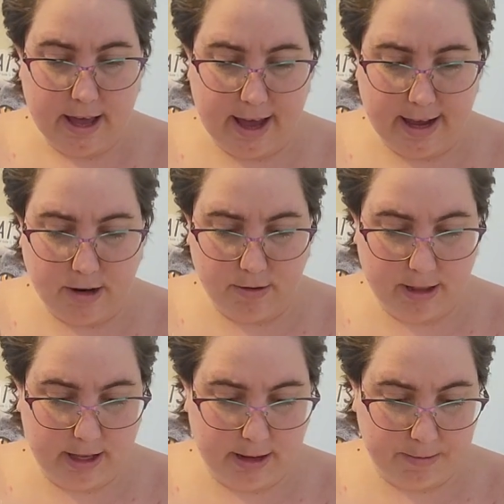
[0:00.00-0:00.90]
I don't
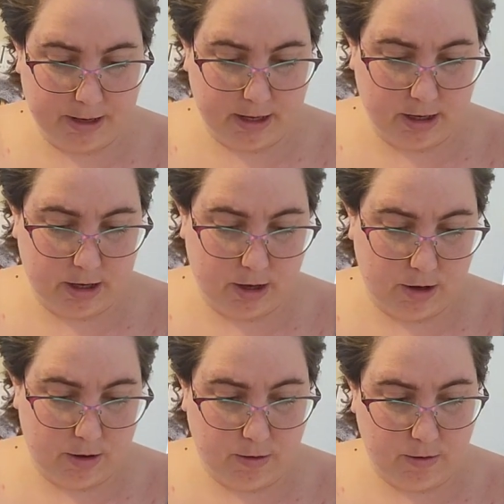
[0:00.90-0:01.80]
think I'm going to
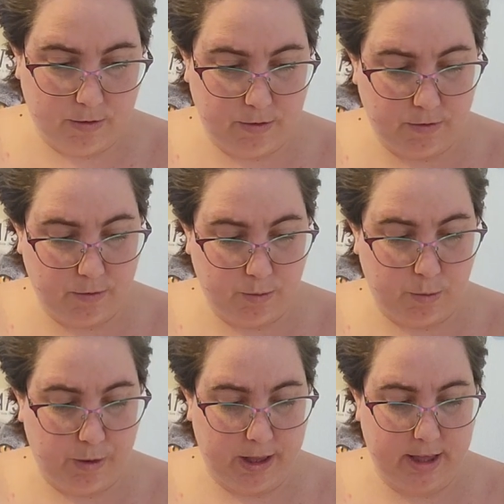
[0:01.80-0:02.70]
go
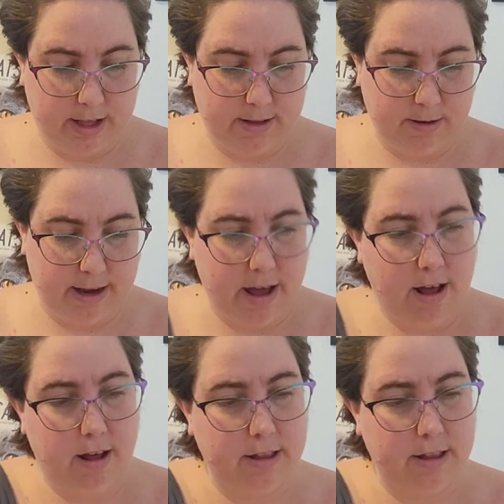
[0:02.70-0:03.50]
with this one at all.